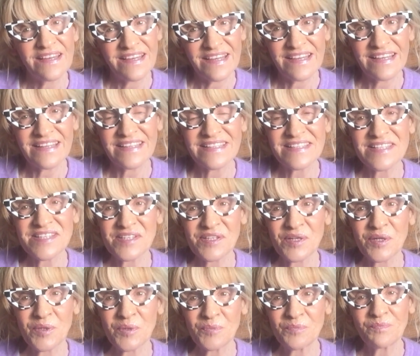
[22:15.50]
And
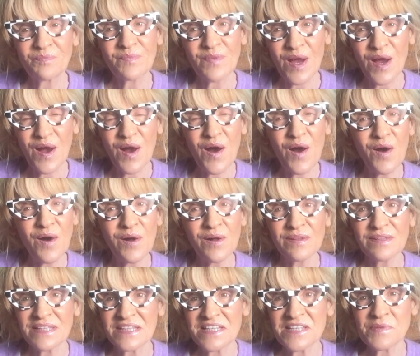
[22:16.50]
so
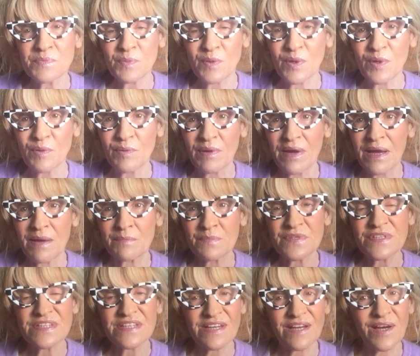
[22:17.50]
all these
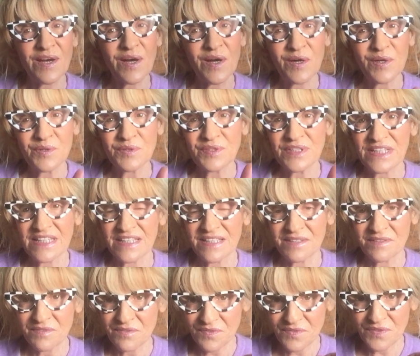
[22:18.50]
programs are out
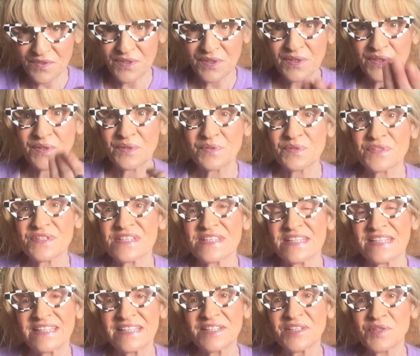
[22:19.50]
there for those
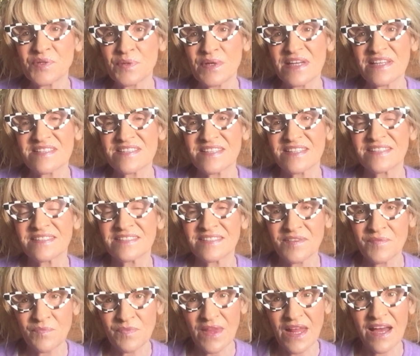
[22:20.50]
interested.
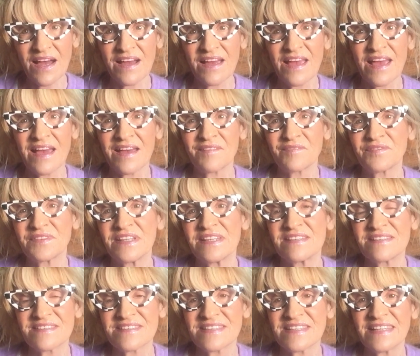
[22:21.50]
I have
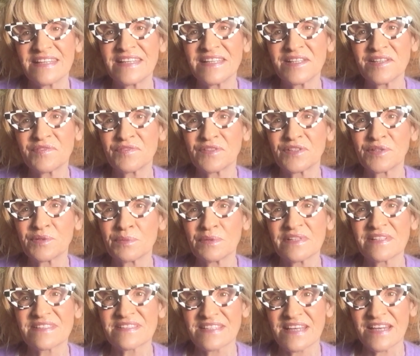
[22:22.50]
these
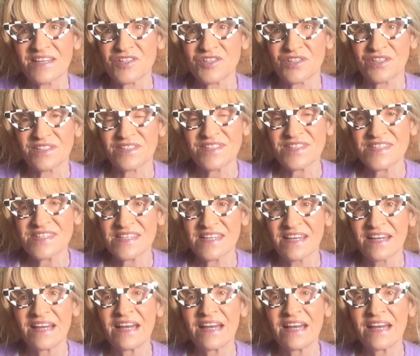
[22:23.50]
individual sessions.